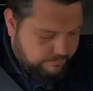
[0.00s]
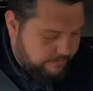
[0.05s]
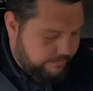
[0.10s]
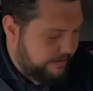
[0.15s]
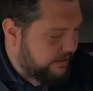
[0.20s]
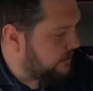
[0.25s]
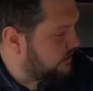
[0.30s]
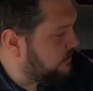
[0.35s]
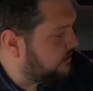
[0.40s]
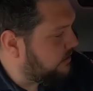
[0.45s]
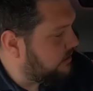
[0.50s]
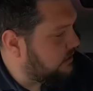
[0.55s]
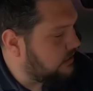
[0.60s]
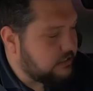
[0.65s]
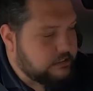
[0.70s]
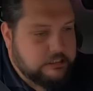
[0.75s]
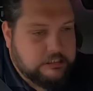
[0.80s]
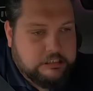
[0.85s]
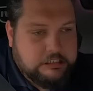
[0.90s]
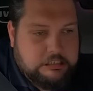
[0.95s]
No,
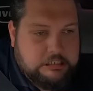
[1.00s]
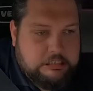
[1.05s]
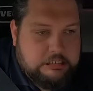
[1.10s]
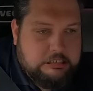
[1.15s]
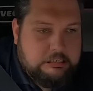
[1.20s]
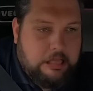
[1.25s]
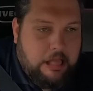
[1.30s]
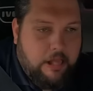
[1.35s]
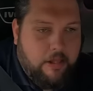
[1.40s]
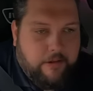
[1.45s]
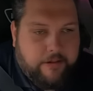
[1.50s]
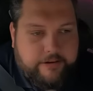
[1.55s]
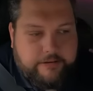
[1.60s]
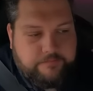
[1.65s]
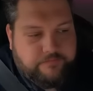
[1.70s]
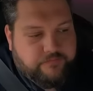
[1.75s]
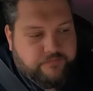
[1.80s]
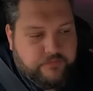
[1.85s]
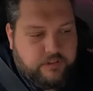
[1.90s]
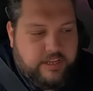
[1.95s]
bye-bye.
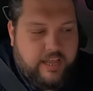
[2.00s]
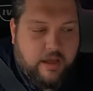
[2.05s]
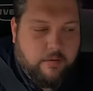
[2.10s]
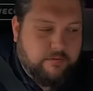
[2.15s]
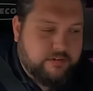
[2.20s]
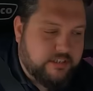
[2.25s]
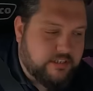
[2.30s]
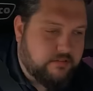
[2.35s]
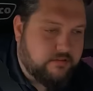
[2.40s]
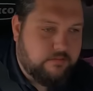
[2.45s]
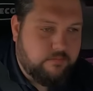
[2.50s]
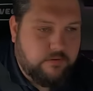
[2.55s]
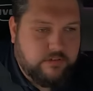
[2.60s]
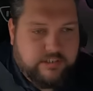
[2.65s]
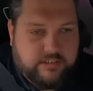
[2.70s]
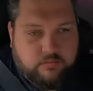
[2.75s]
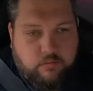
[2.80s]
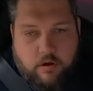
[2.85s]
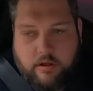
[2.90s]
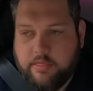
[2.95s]
Yeah, which is
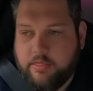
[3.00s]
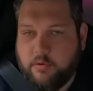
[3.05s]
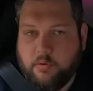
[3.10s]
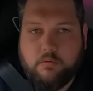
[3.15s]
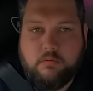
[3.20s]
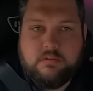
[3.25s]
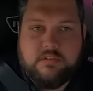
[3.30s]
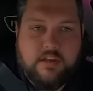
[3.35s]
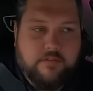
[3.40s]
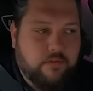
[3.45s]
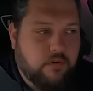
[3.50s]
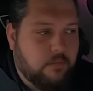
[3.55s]
what I thought, 7